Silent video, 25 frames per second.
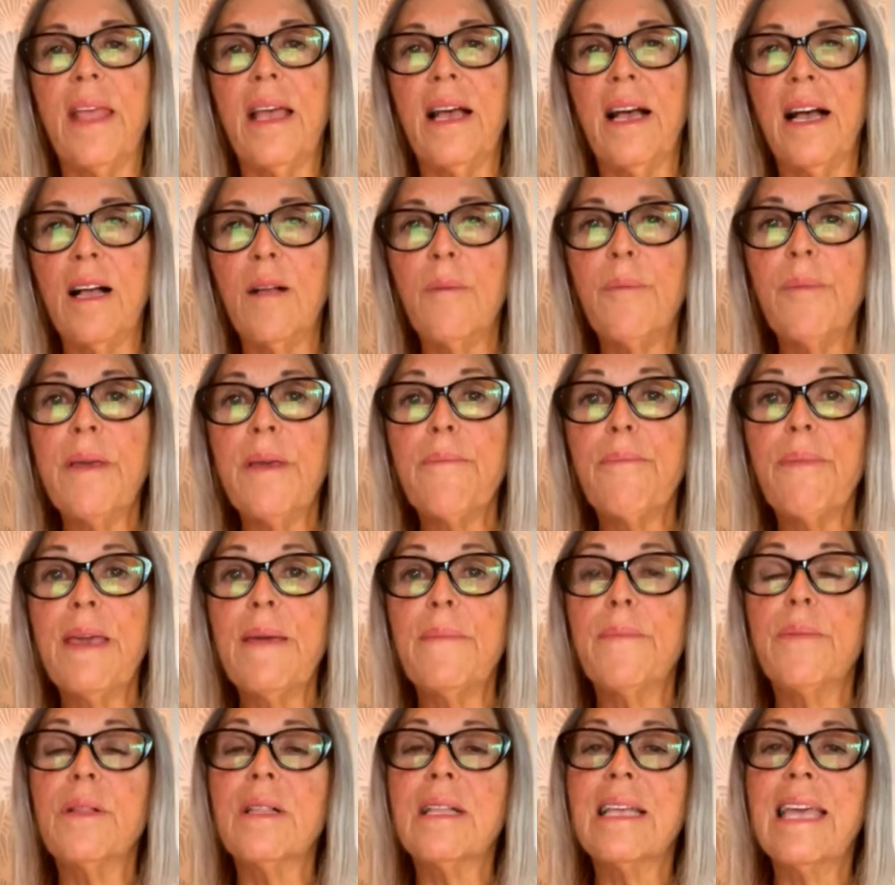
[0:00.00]
helping
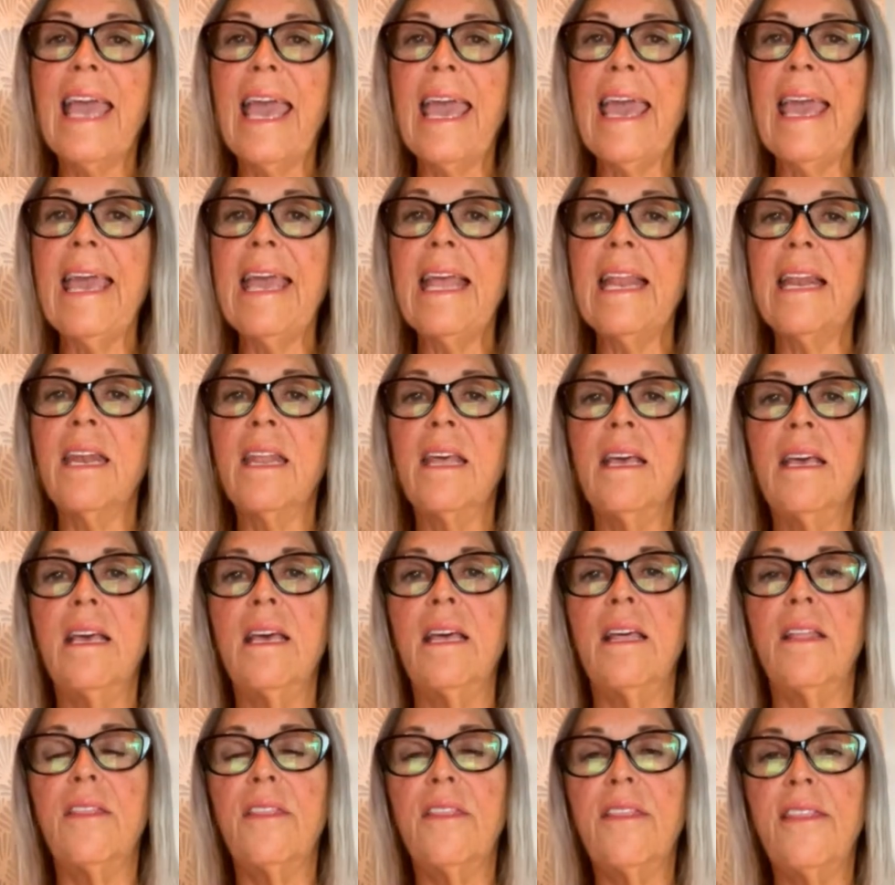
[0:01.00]
people gain
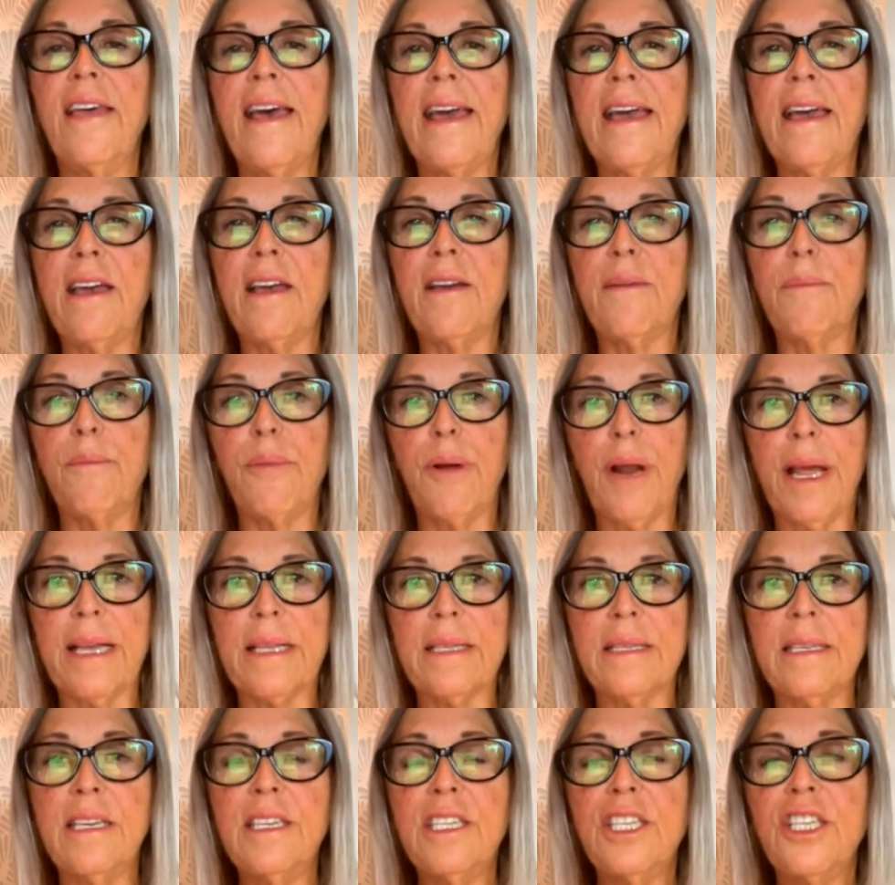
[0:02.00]
their
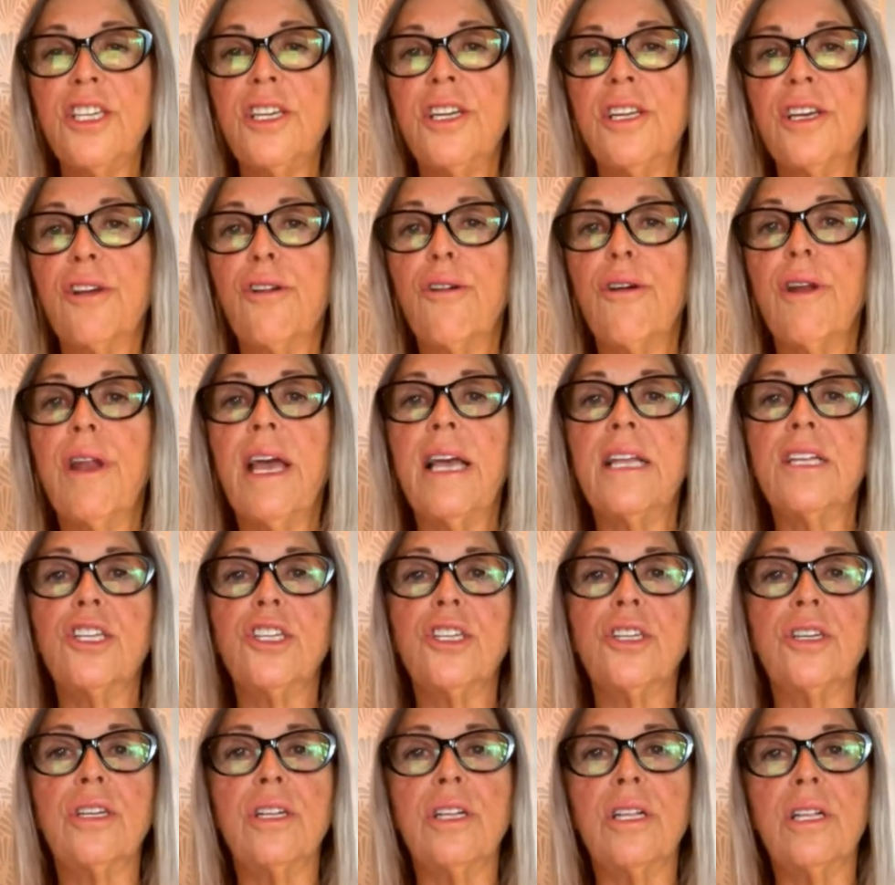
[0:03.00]
practitioner
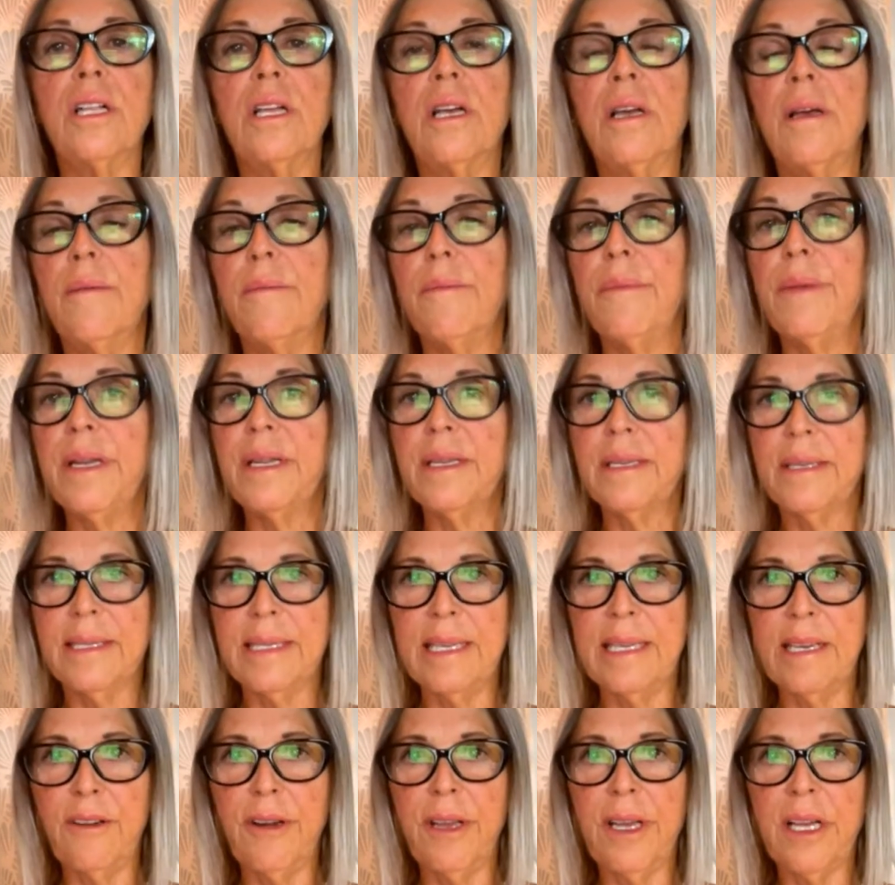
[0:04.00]
credential,
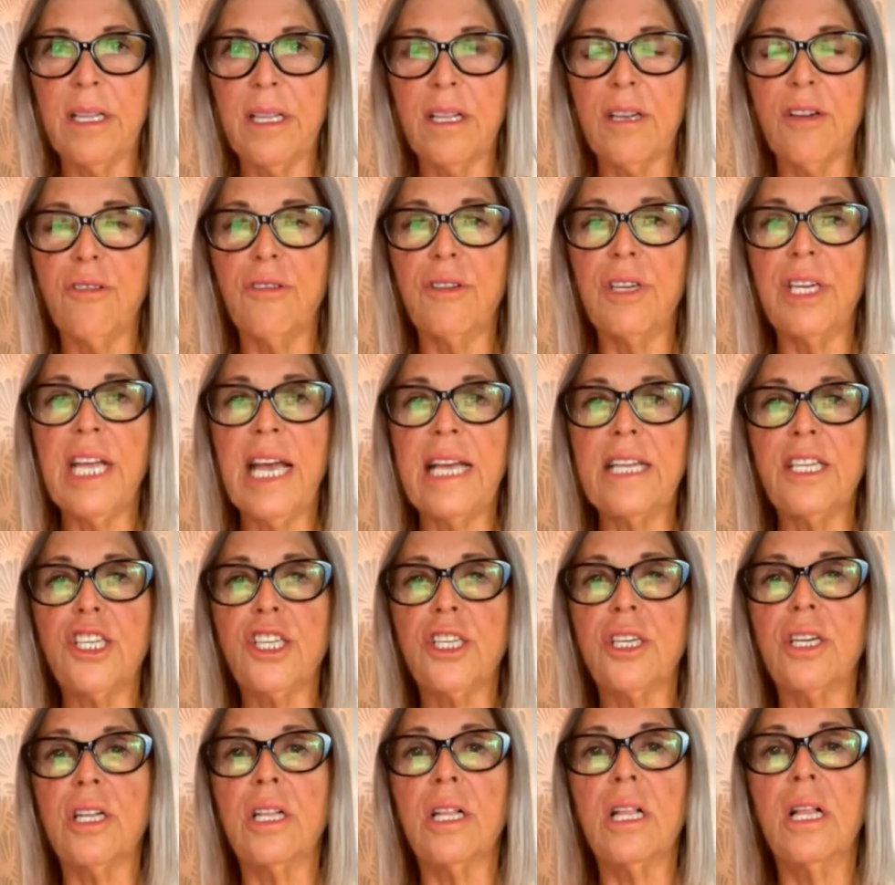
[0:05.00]
ministerial
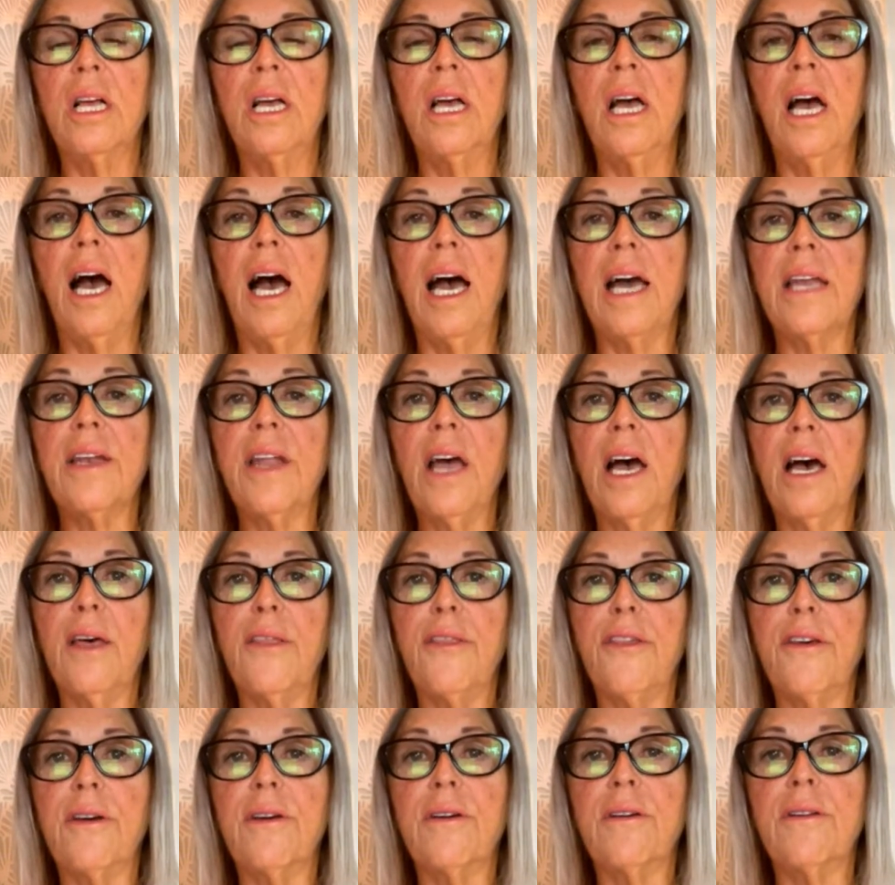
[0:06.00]
credential, and
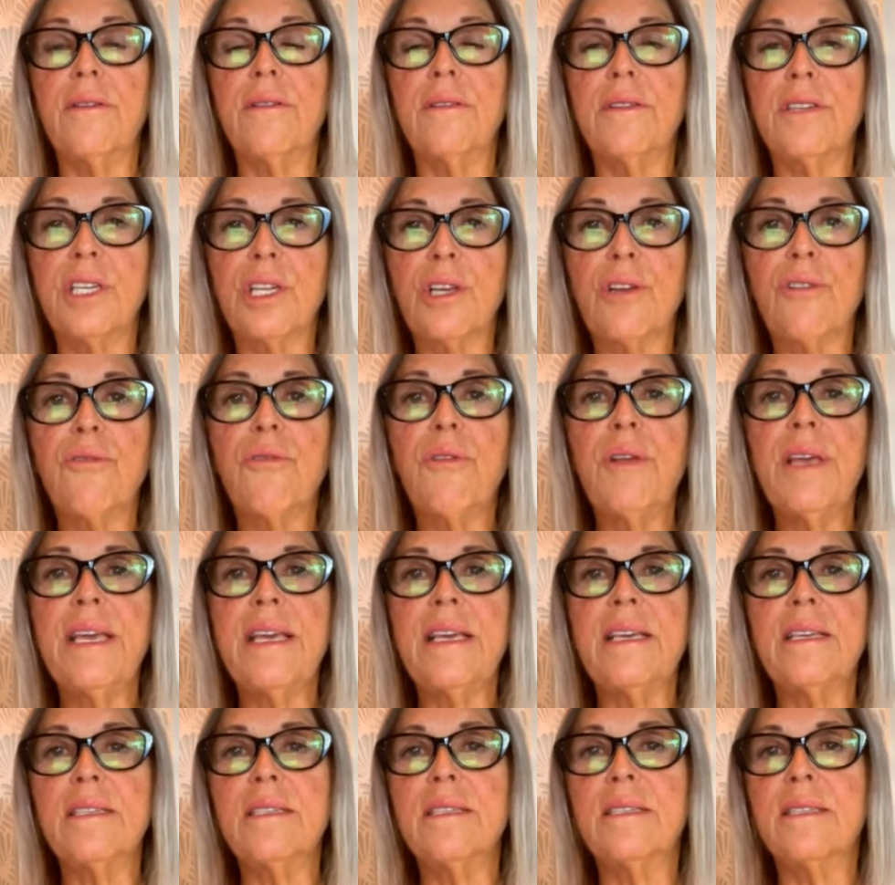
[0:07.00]
other
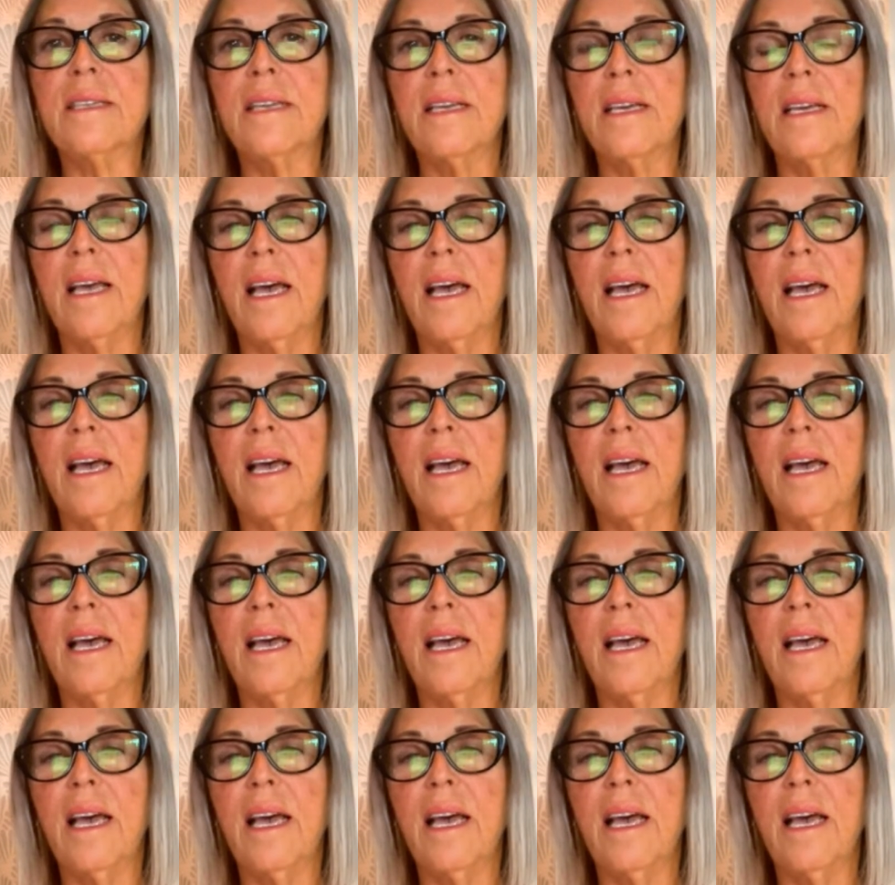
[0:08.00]
degrees,